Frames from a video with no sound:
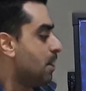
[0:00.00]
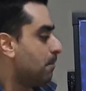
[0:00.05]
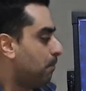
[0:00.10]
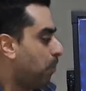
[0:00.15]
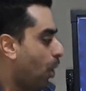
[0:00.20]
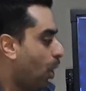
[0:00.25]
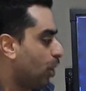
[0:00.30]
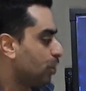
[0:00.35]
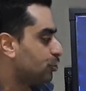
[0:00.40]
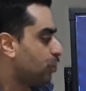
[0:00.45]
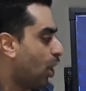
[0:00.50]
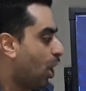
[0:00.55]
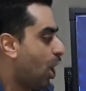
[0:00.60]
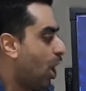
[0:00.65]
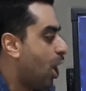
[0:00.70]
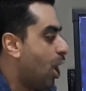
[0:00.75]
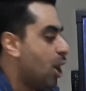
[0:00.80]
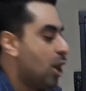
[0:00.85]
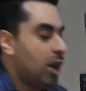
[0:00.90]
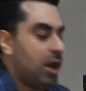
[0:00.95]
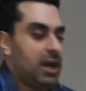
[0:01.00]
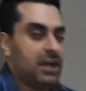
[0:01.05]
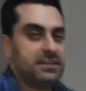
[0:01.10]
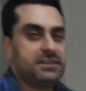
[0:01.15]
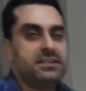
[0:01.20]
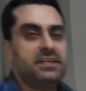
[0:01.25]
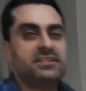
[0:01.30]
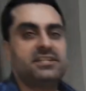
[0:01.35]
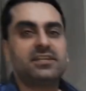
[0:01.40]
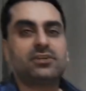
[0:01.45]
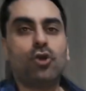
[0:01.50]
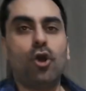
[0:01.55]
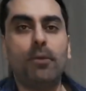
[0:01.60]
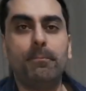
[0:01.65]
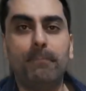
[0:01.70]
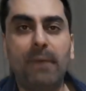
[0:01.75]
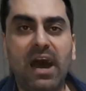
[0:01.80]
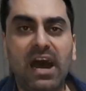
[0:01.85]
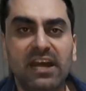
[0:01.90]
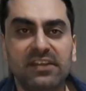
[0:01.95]
Porto, Atletico
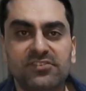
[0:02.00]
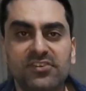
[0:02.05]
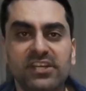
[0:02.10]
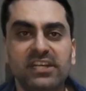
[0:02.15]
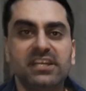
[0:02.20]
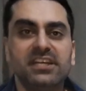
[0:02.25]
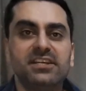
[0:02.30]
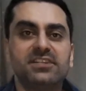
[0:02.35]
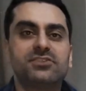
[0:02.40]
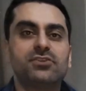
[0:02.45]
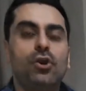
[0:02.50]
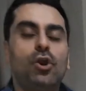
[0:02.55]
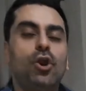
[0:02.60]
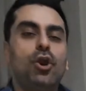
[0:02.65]
Madrid.